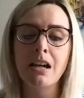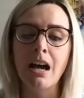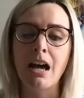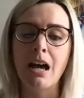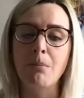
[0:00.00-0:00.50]

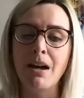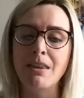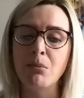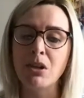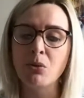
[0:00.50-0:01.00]
And
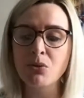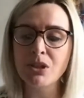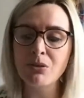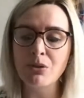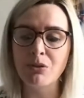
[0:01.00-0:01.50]
then we can
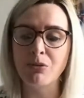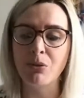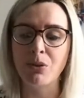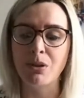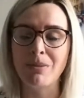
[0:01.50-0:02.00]
also look
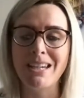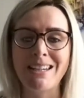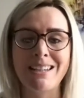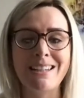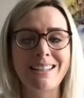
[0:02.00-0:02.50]
for them
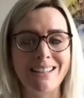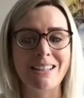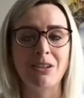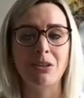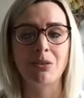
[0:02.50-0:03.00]
in
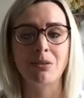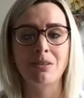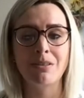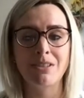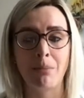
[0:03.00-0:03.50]
clinical
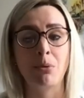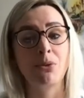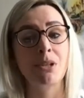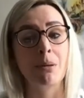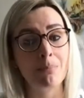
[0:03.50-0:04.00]
samples,
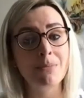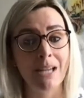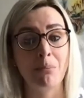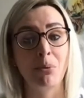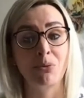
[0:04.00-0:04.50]
so
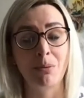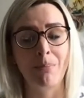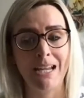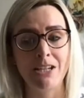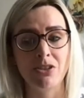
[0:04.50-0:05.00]
samples from
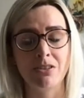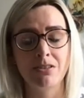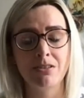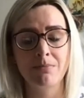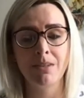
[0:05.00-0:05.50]

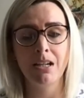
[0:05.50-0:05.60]
patients.